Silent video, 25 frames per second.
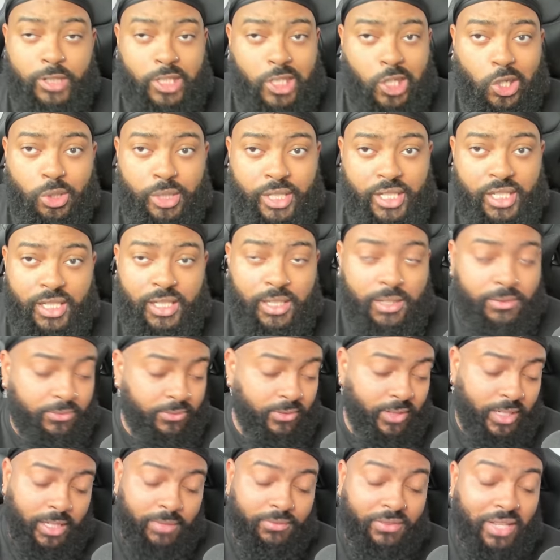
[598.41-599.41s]
Cody if
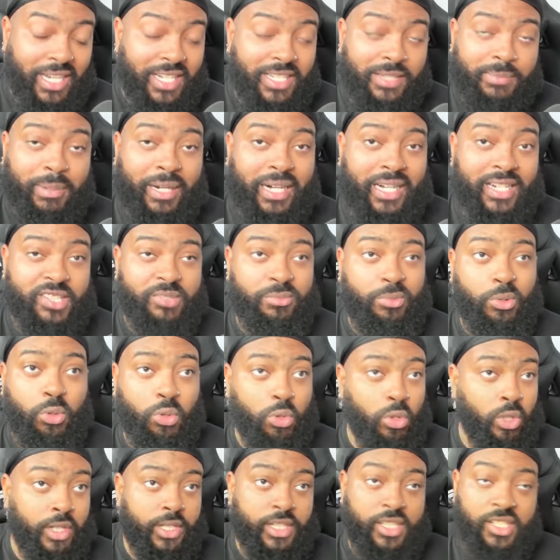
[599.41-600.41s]
if that's possible,
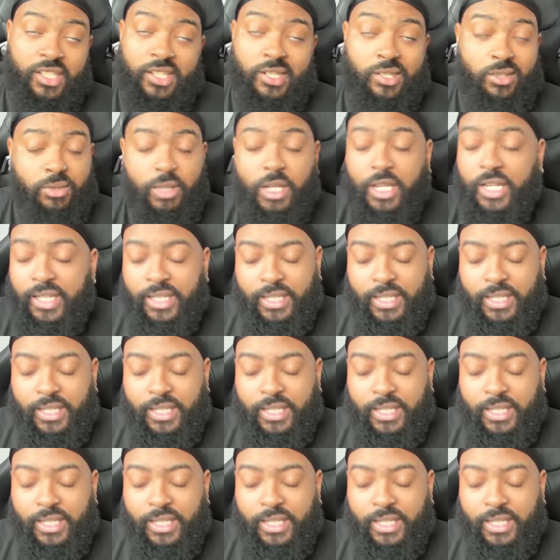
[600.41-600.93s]
or, you know,